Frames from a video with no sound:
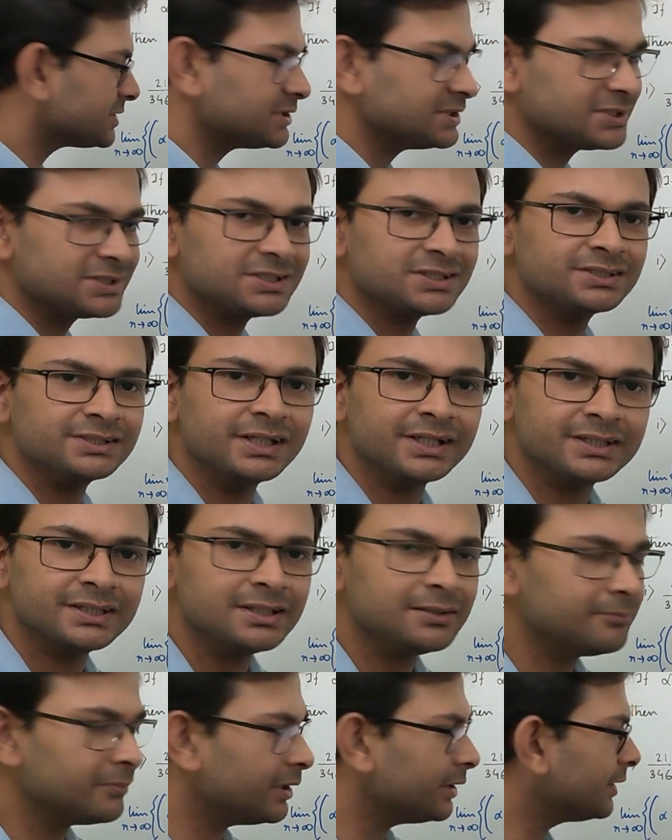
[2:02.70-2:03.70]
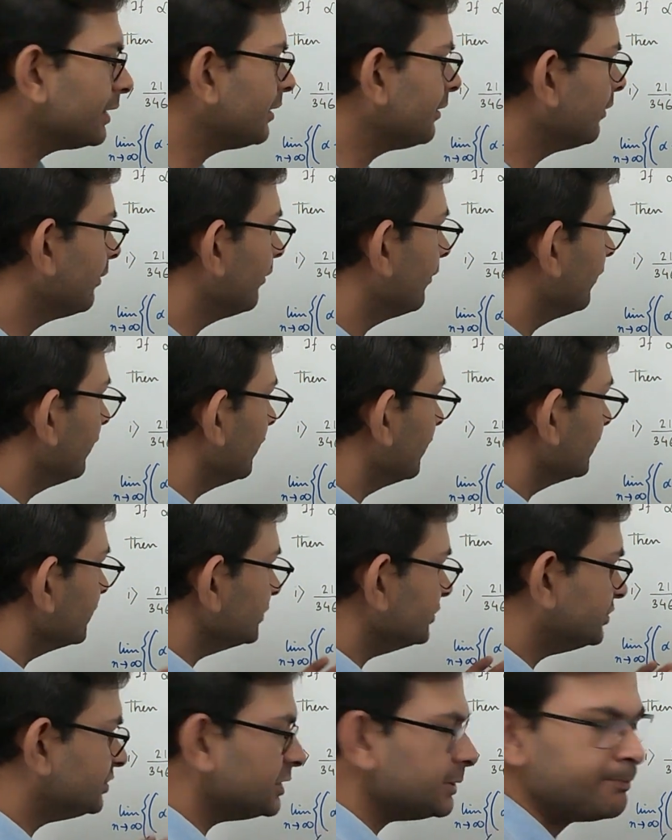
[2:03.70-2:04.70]
this is nothing but an
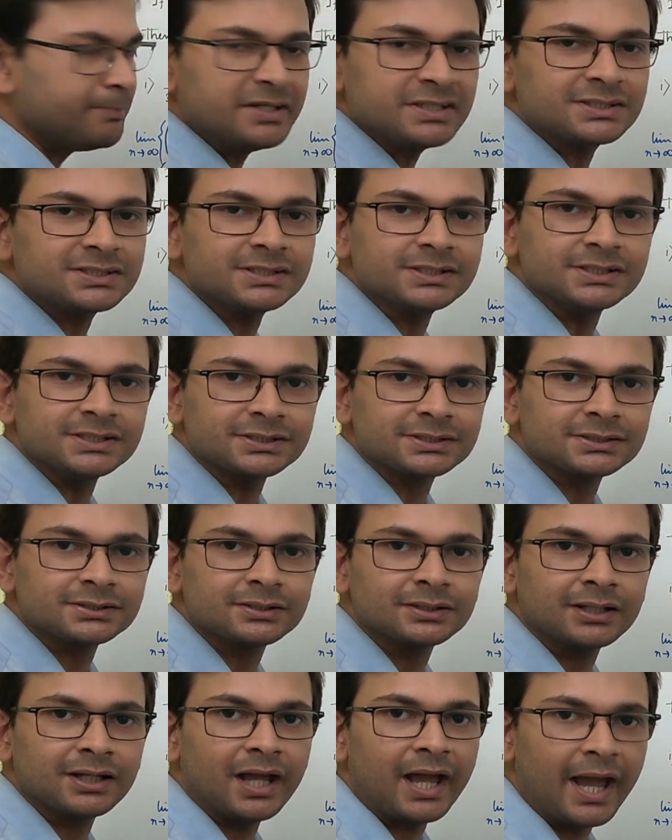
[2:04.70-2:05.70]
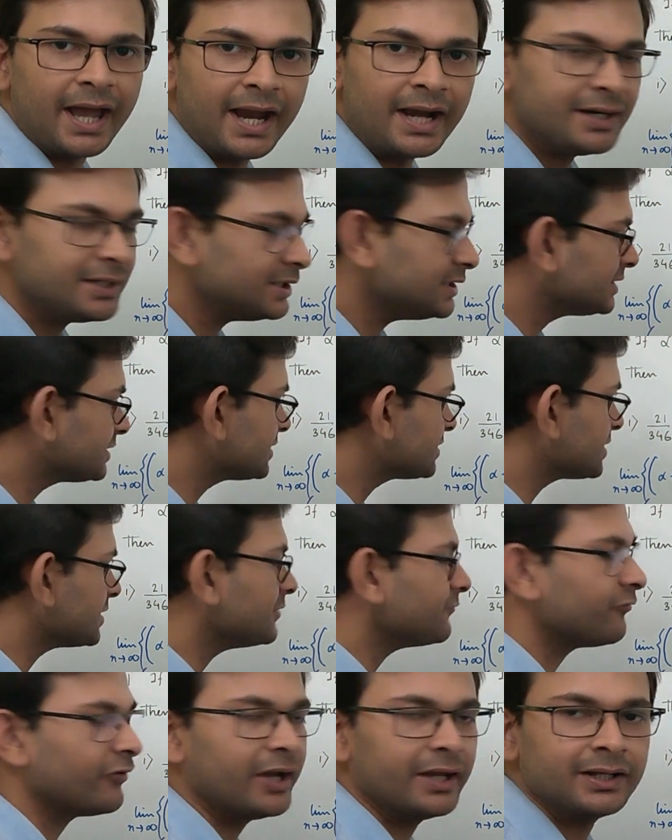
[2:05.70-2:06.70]
GP series and this is
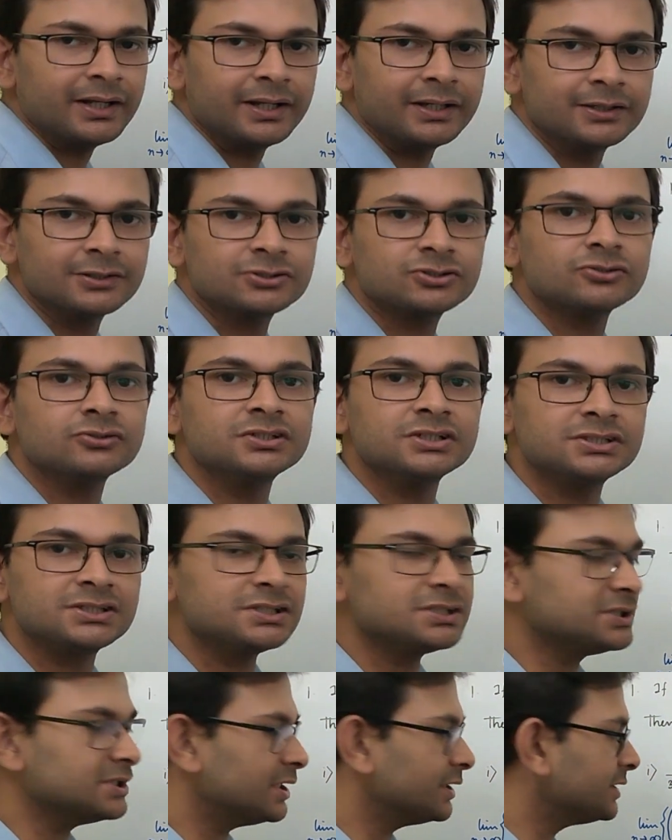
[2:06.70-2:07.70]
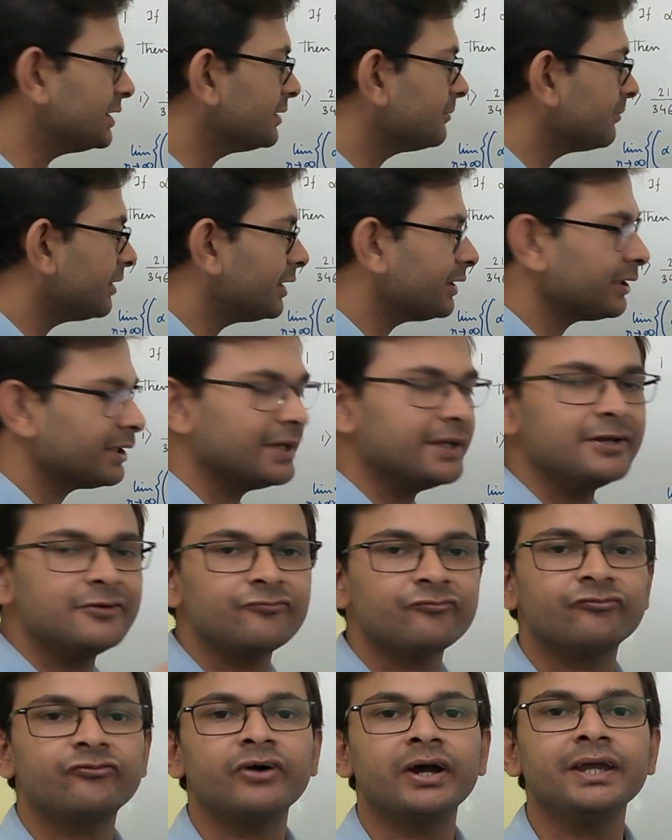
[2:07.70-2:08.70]
infinite. So this is nothing but
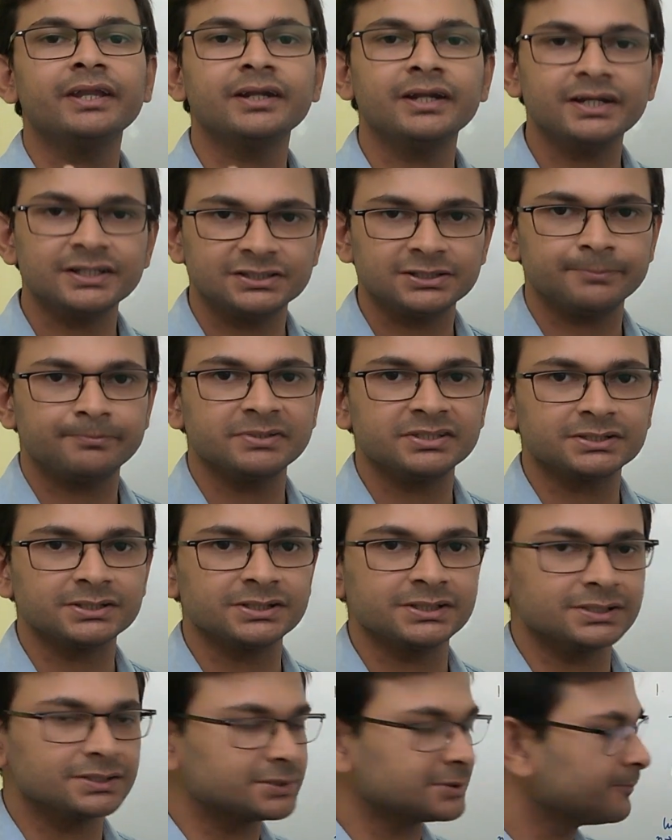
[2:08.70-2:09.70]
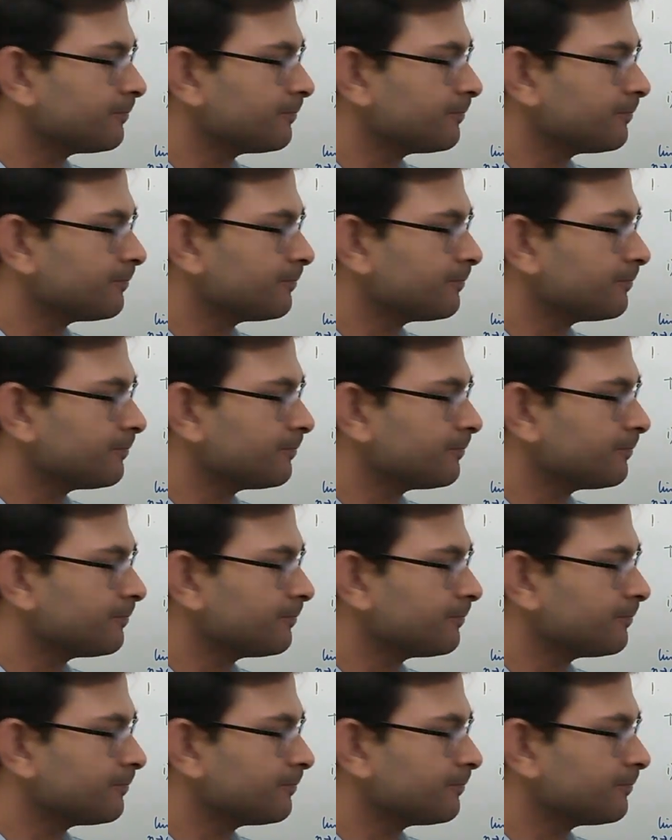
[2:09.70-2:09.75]
infinite GP series.